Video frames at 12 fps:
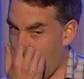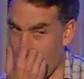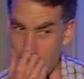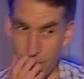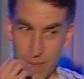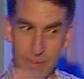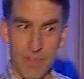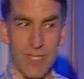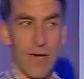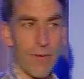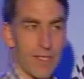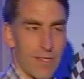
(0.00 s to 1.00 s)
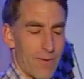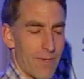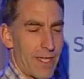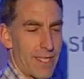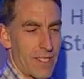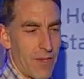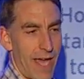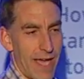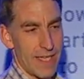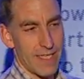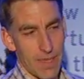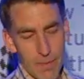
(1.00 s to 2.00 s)
And the website wasn't working, so I had
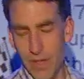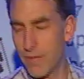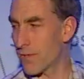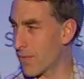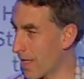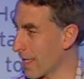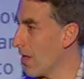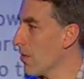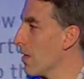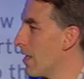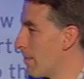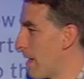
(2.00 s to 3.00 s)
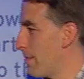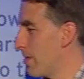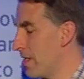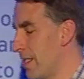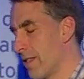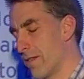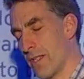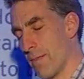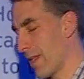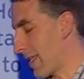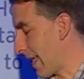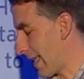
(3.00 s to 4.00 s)
a demo that was running local on my machine or
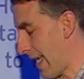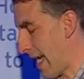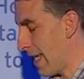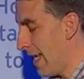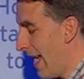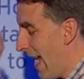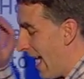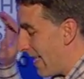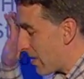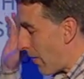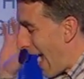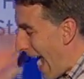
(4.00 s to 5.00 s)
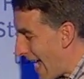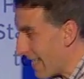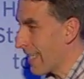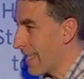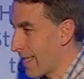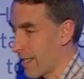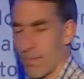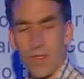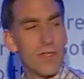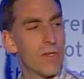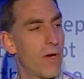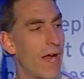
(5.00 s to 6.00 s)
something like that. And so I had to get the
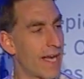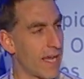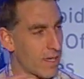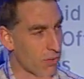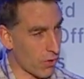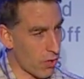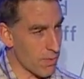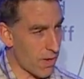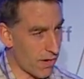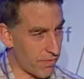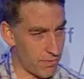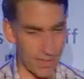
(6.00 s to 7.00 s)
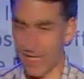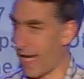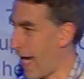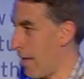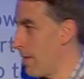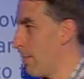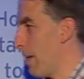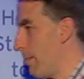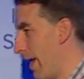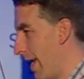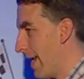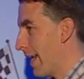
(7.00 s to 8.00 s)
computer. I got a crowbar from a cabbie by
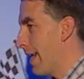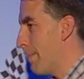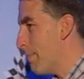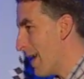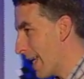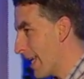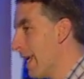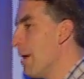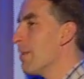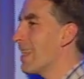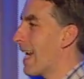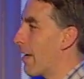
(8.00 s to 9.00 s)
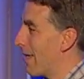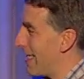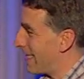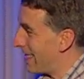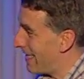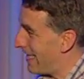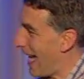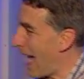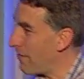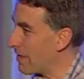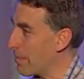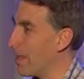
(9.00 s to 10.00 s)
paying him money, but then I realized I didn't
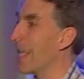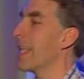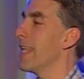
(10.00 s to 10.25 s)
have any money.